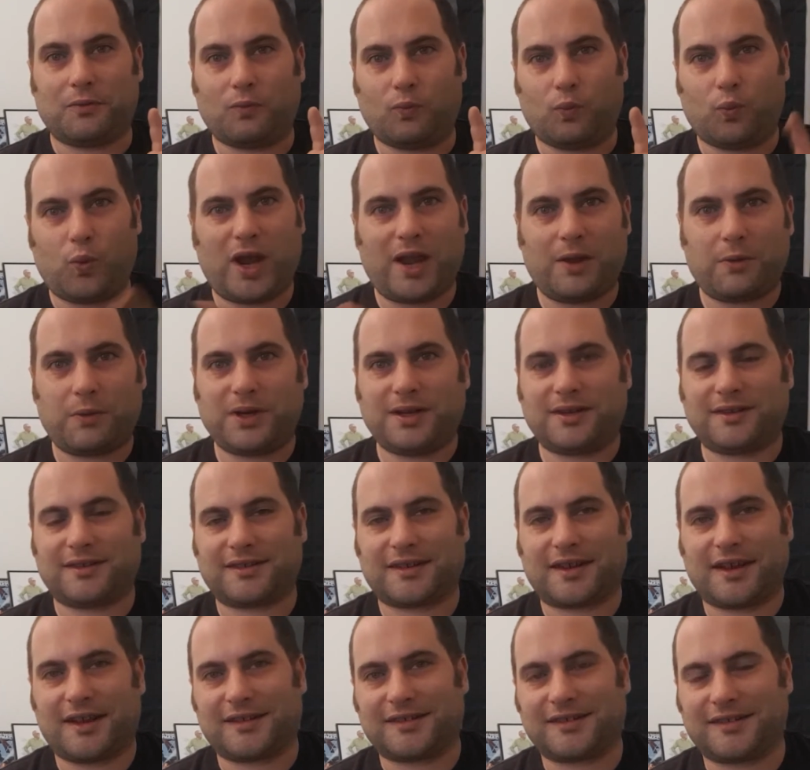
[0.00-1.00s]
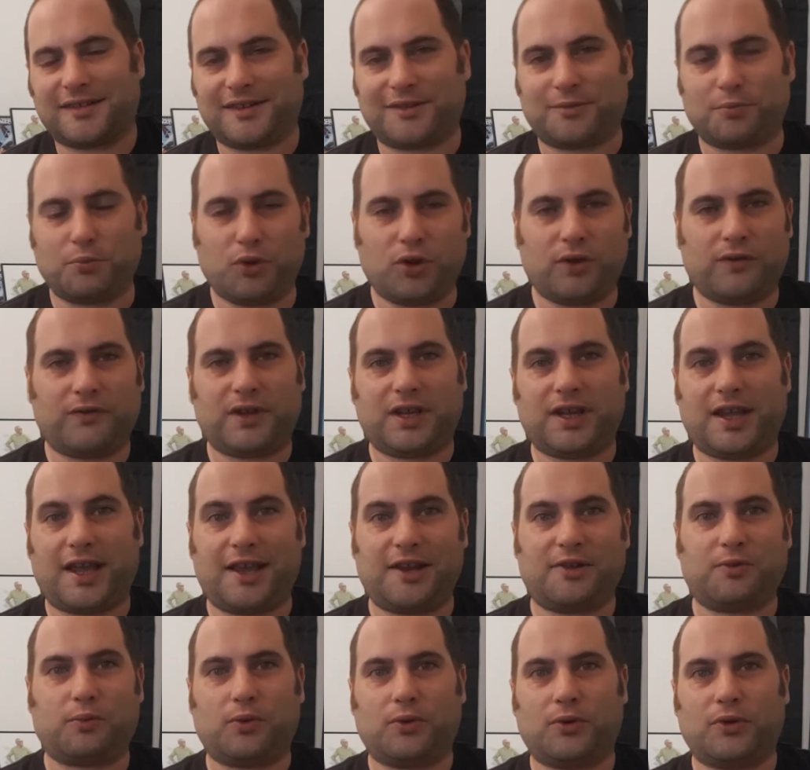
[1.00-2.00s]
where we discuss this movie,
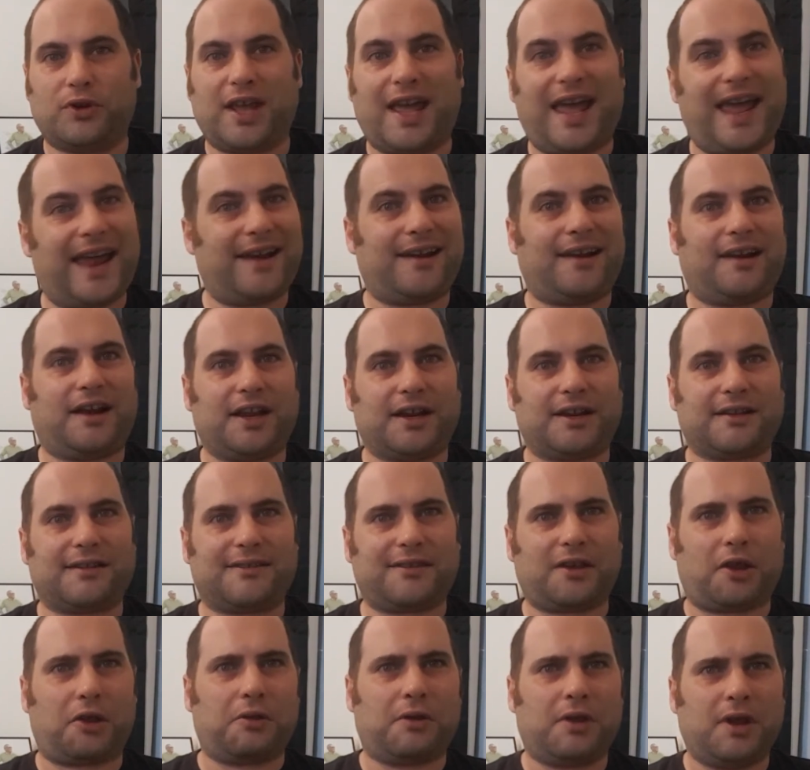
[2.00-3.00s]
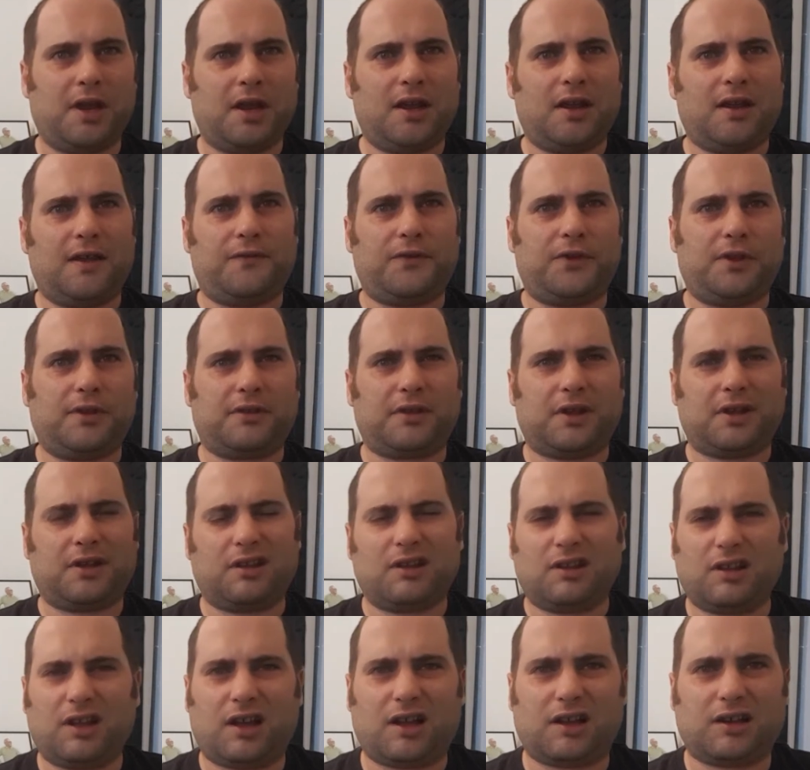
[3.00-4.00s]
Ed Wood, at length. So if you think,
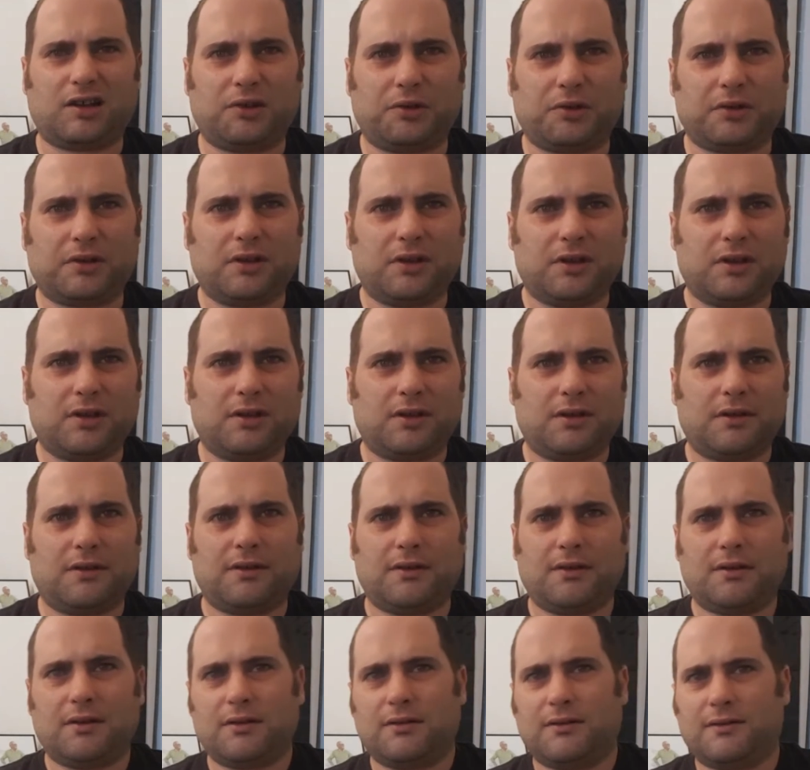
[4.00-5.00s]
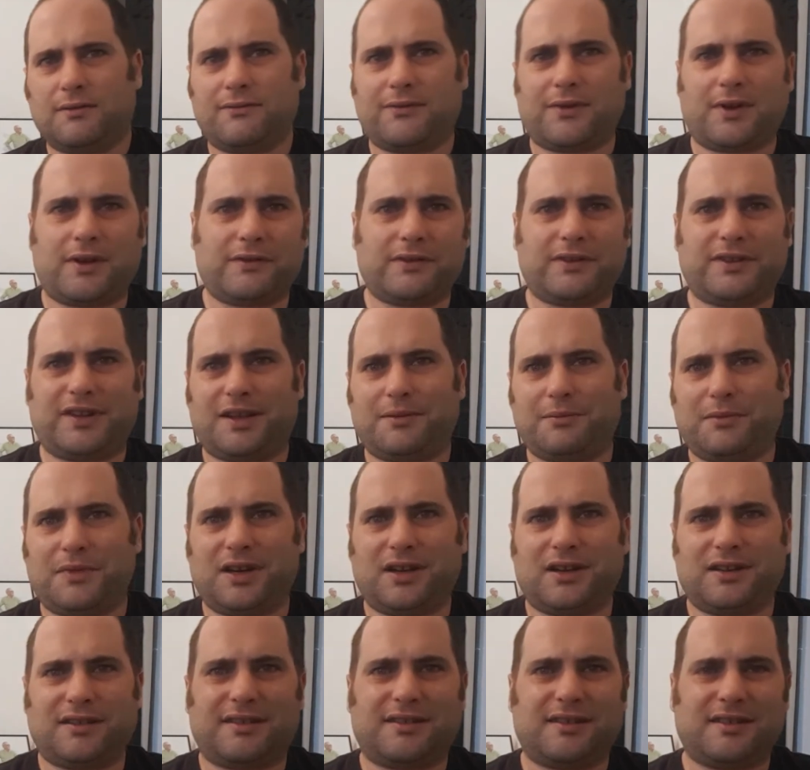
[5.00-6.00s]
oh look, 5 or 10
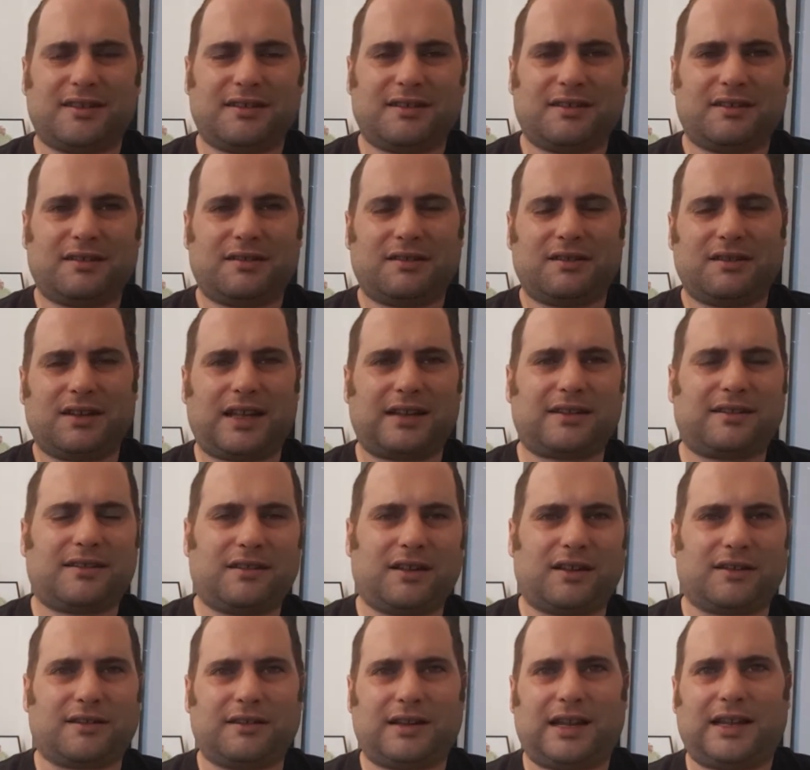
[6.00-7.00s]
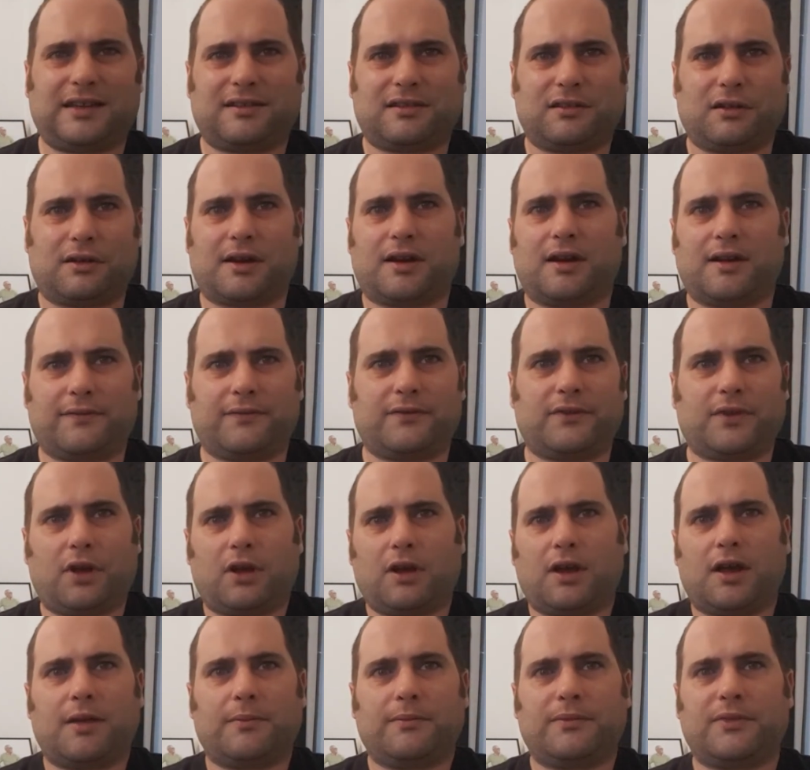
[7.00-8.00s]
minutes, that's not enough
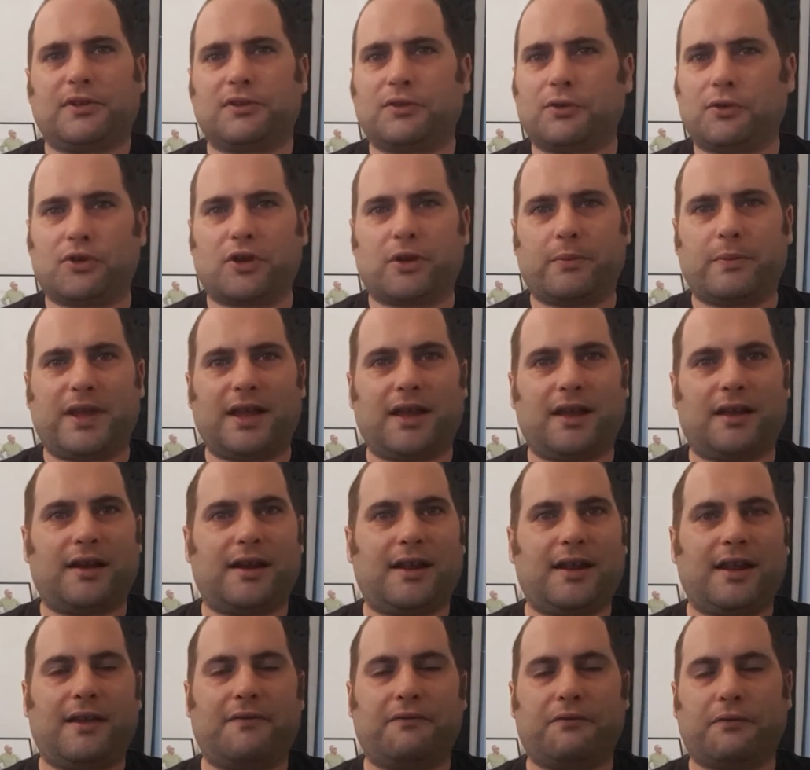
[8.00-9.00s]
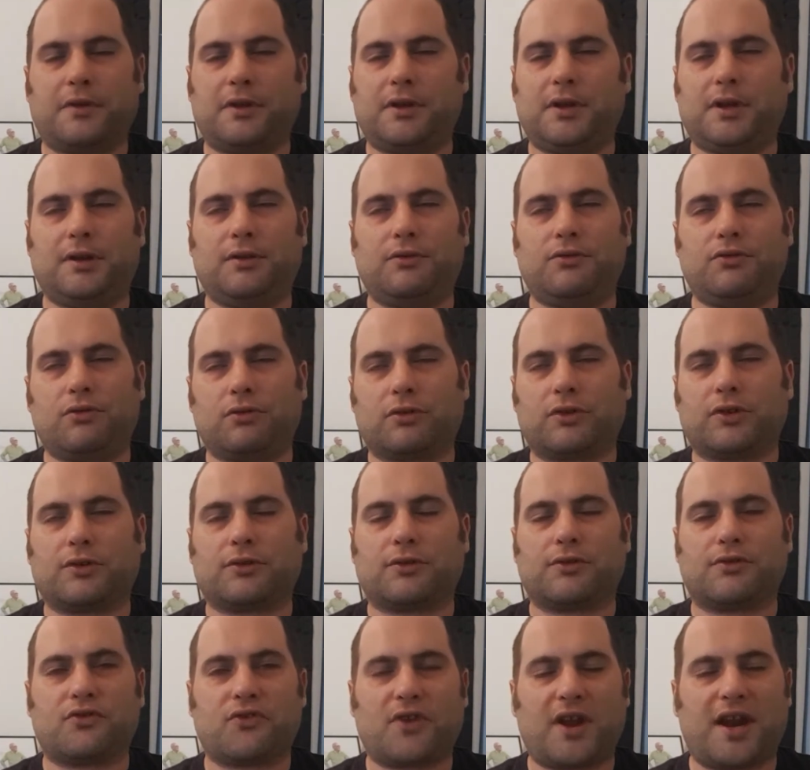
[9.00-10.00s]
time to talk about every nook
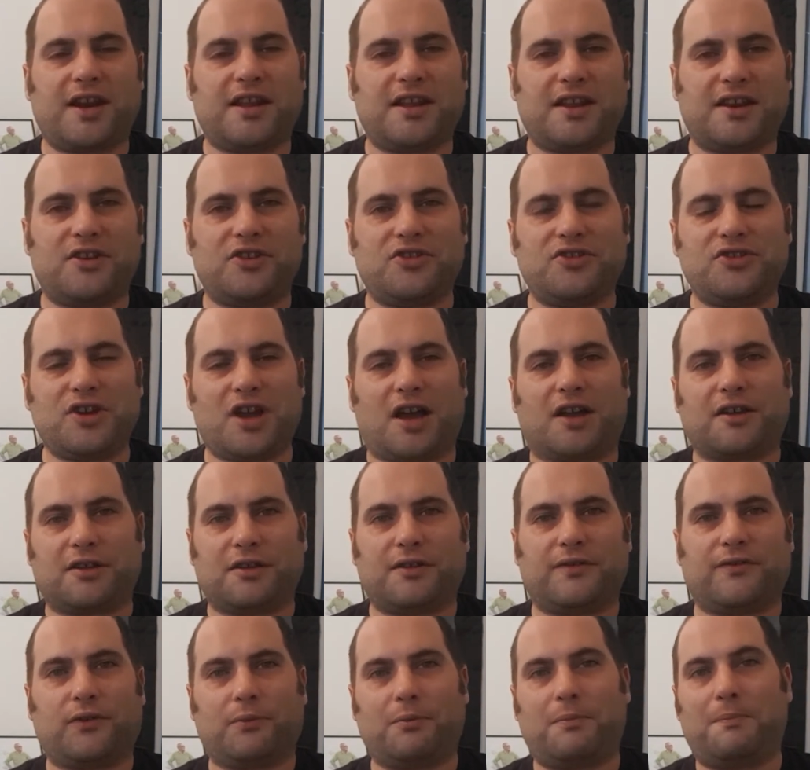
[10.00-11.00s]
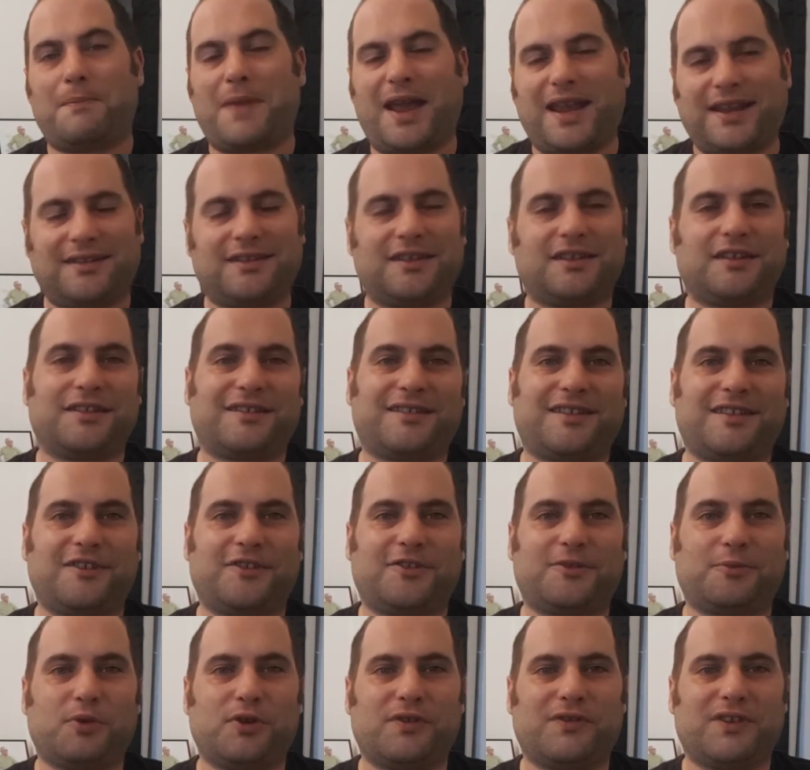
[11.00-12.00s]
and cranny and nugget of amazingness in
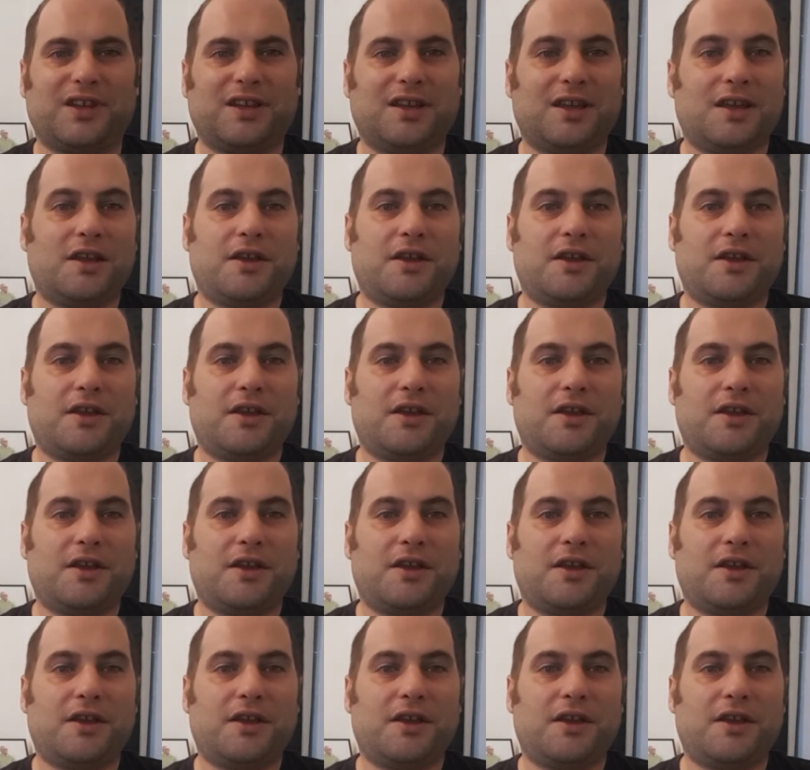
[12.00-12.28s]
this movie.